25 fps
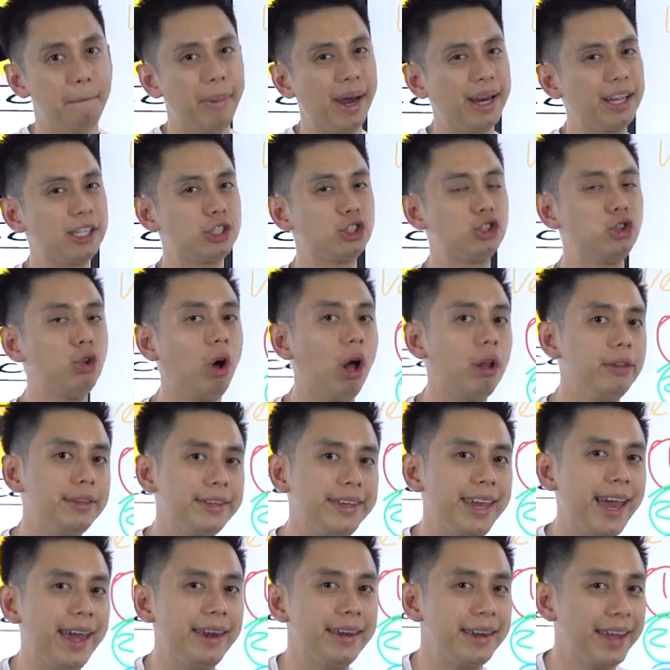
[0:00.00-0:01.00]
but it's not
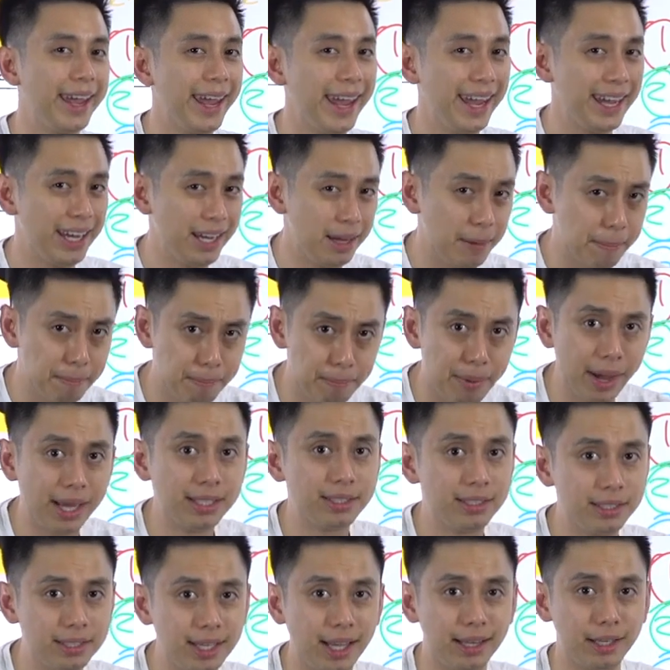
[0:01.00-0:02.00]
yet a
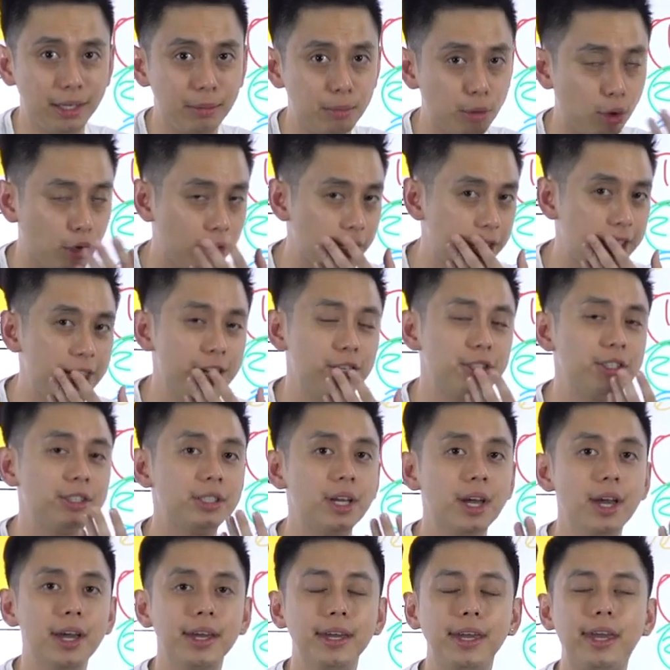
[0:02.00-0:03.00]
best-selling book. Here's
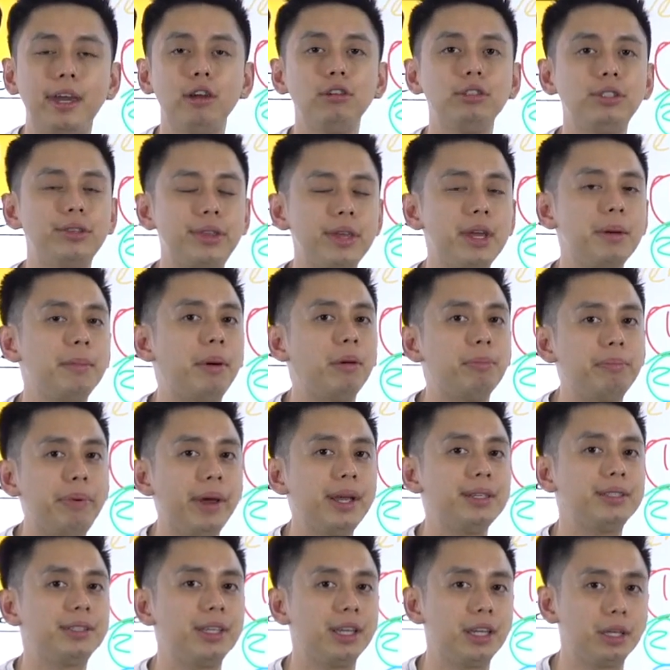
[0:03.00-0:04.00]
the thing about
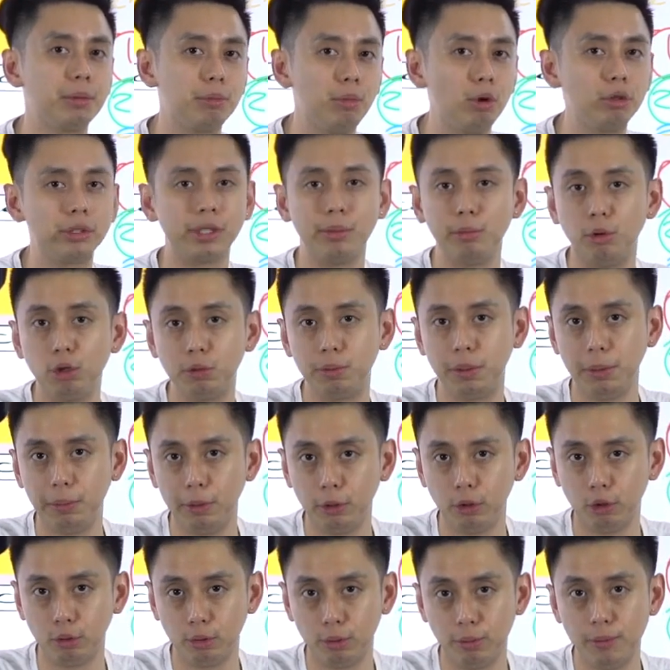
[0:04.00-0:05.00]
best-selling books that most
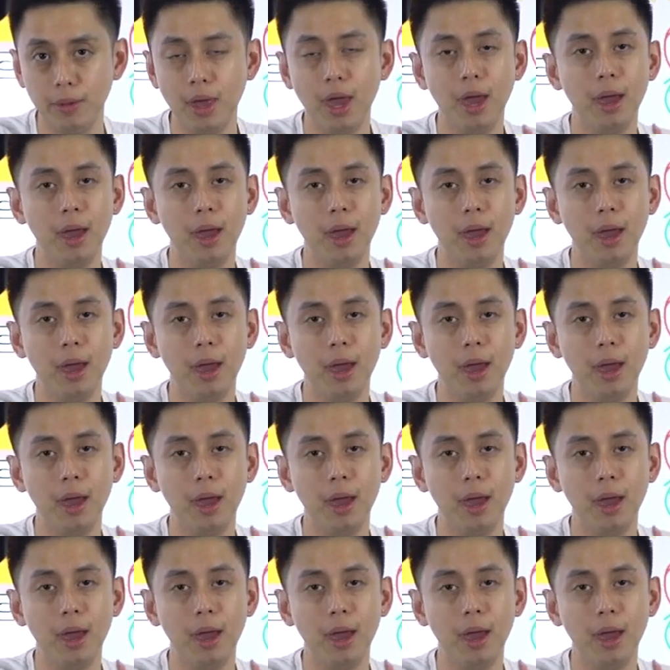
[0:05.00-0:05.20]
people don't know.